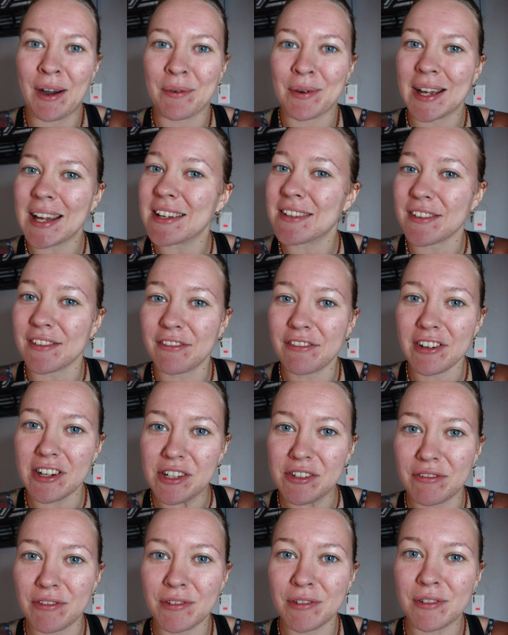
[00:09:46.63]
We had some
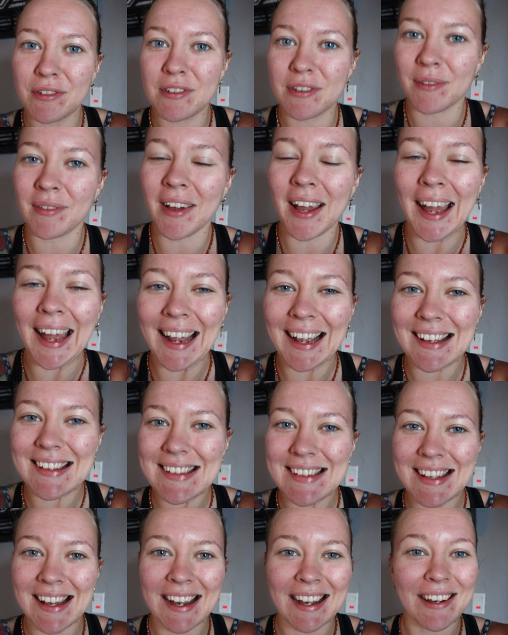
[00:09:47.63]
fresh fruit, some
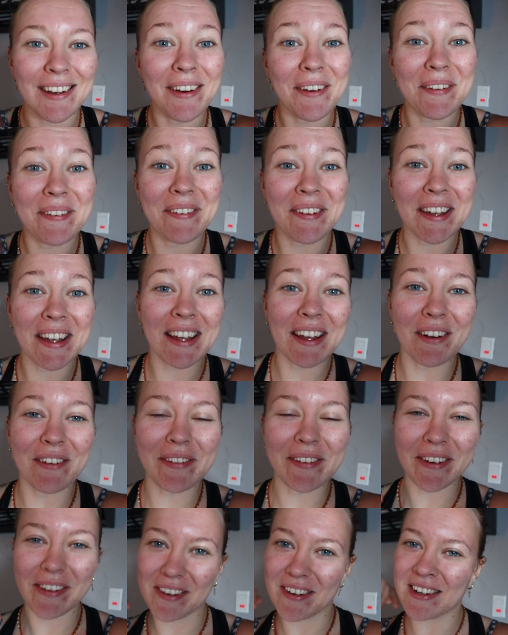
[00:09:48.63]
eggs, coffee,
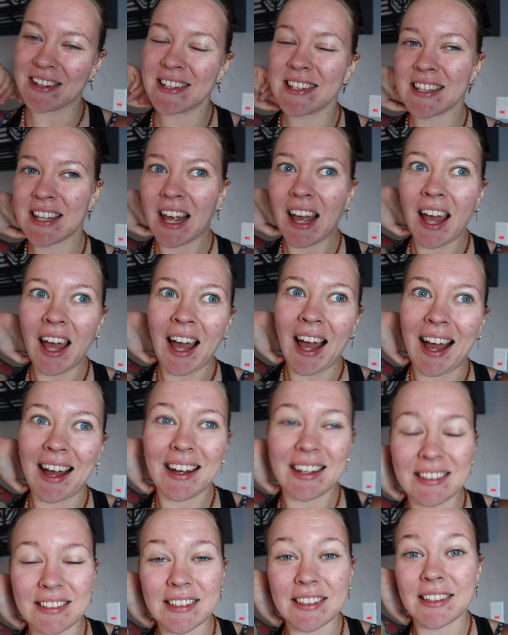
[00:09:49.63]
of course,
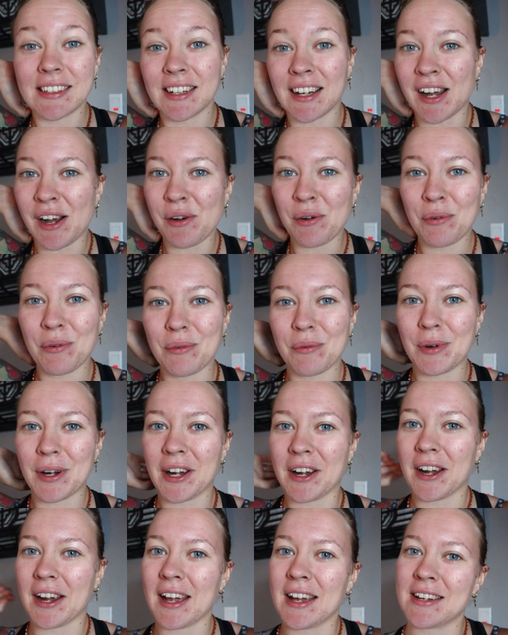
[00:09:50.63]
and now we
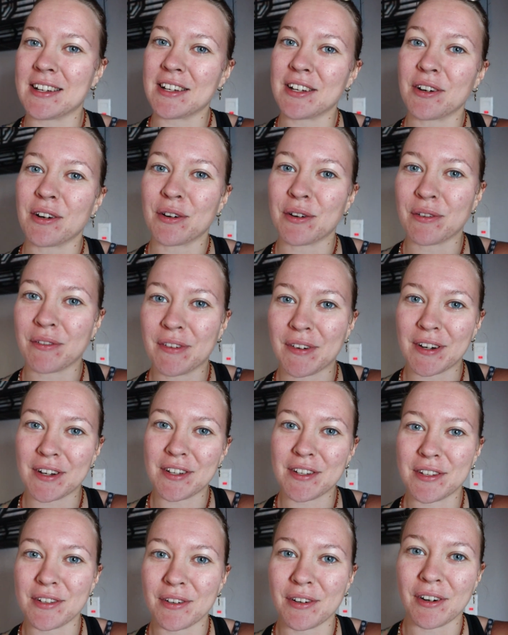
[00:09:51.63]
are heading over
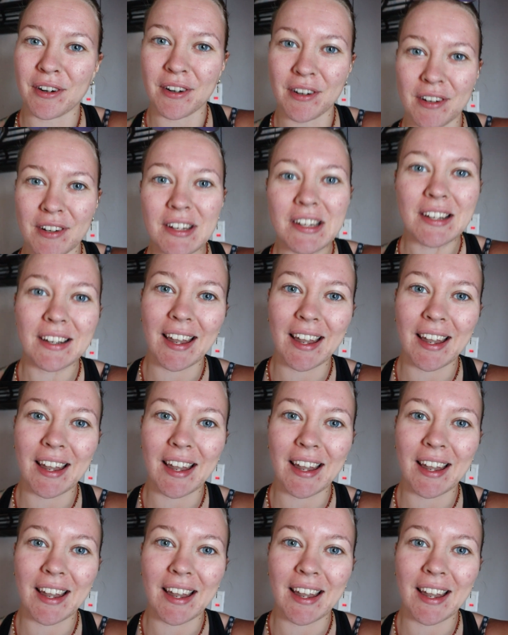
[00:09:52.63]
to our